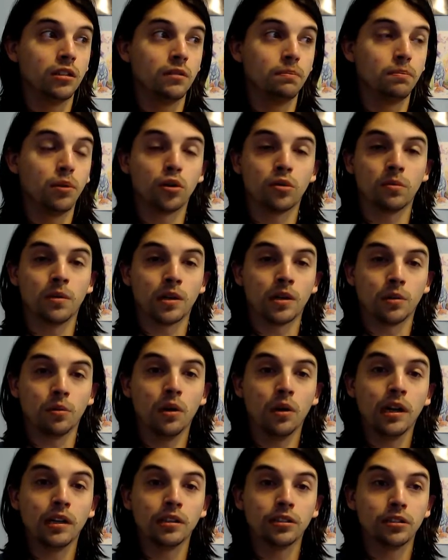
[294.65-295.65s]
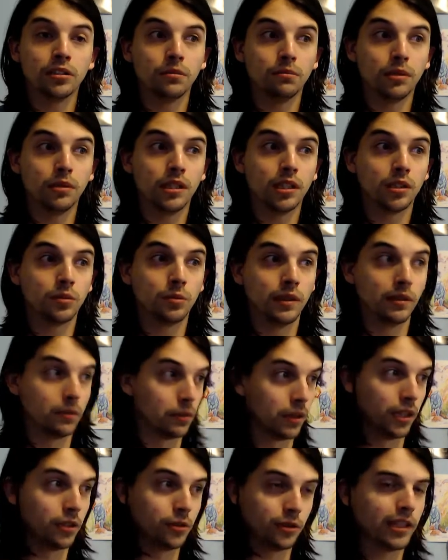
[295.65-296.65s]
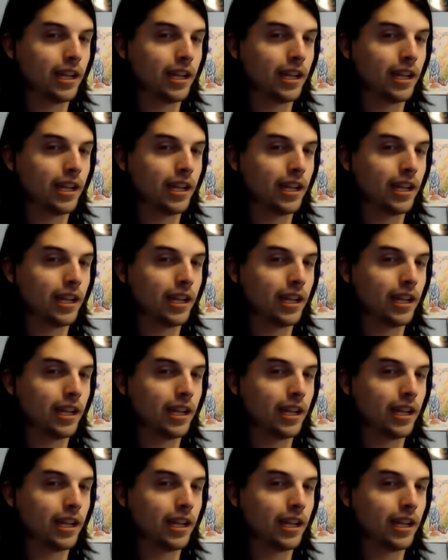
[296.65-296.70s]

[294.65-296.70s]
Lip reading: Pokemon Quest, because we literally